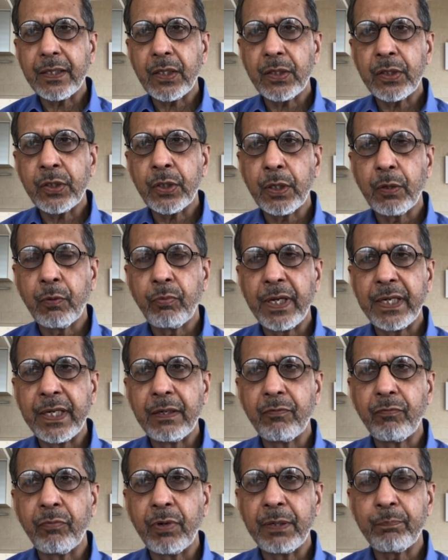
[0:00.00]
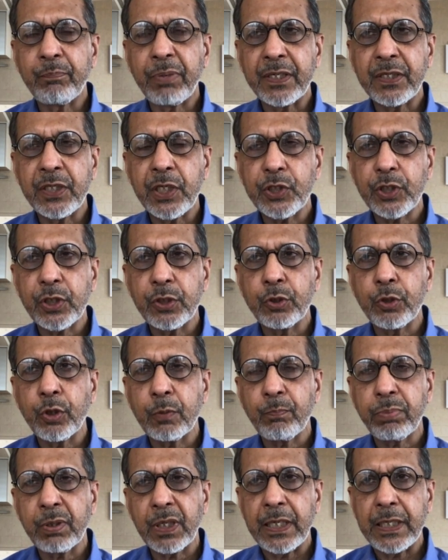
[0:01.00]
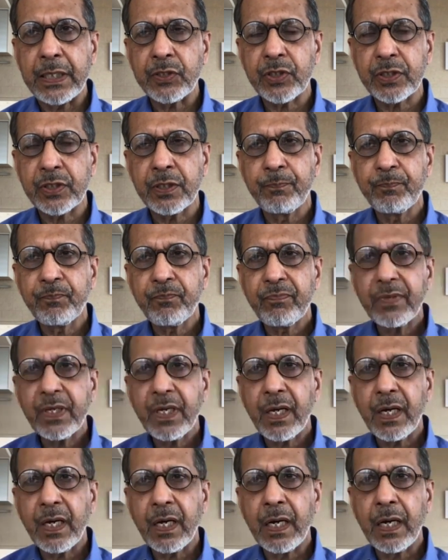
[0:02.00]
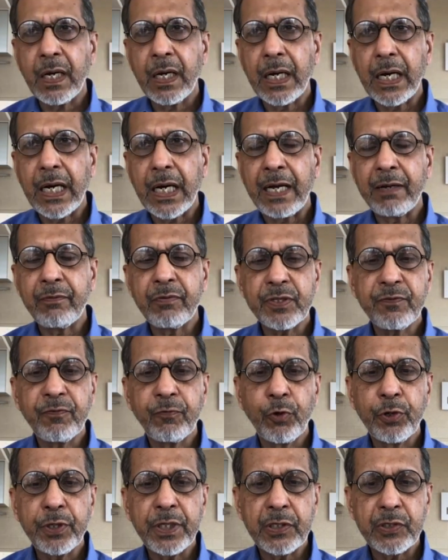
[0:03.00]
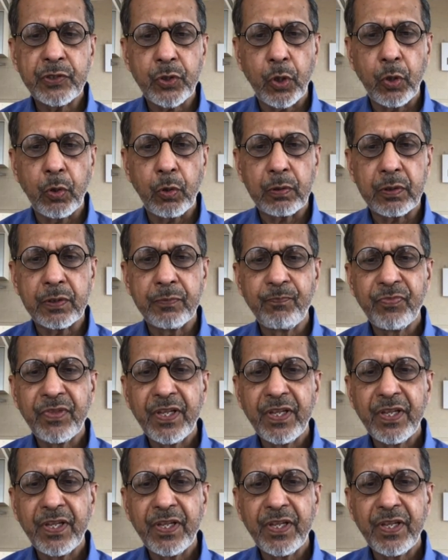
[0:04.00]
when partition took place, I was 4 years old.